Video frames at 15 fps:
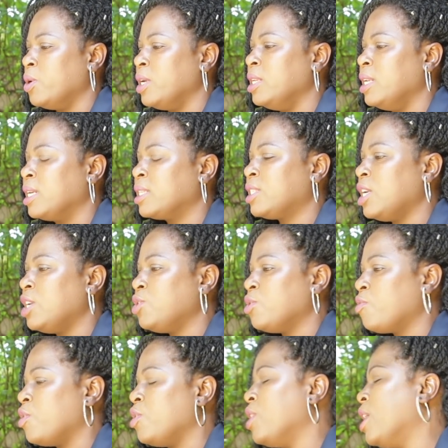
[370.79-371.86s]
in exchange
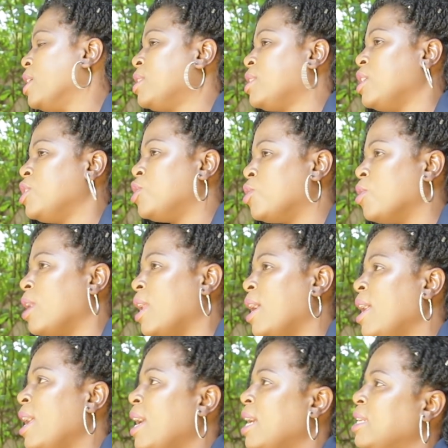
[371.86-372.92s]
of the United States dollar,
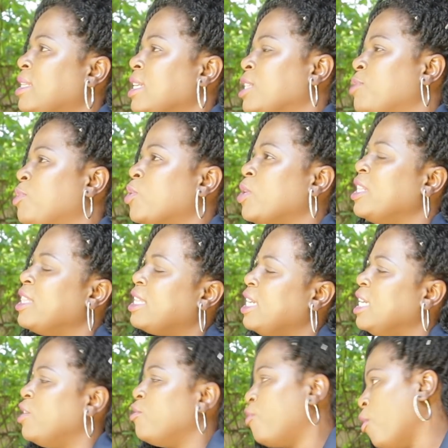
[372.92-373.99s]
and it says between
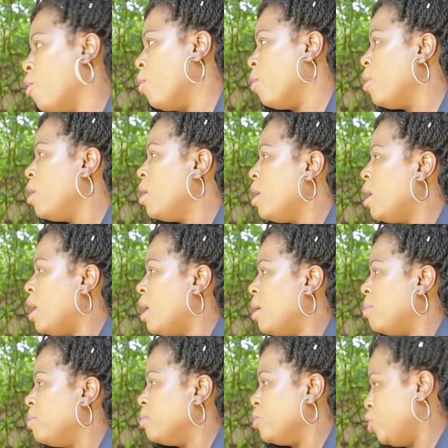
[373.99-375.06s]
$3 and
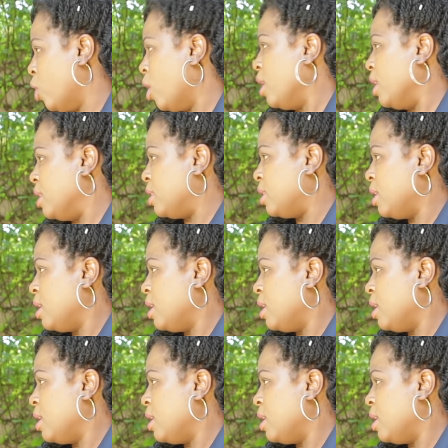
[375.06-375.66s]
$4 dollars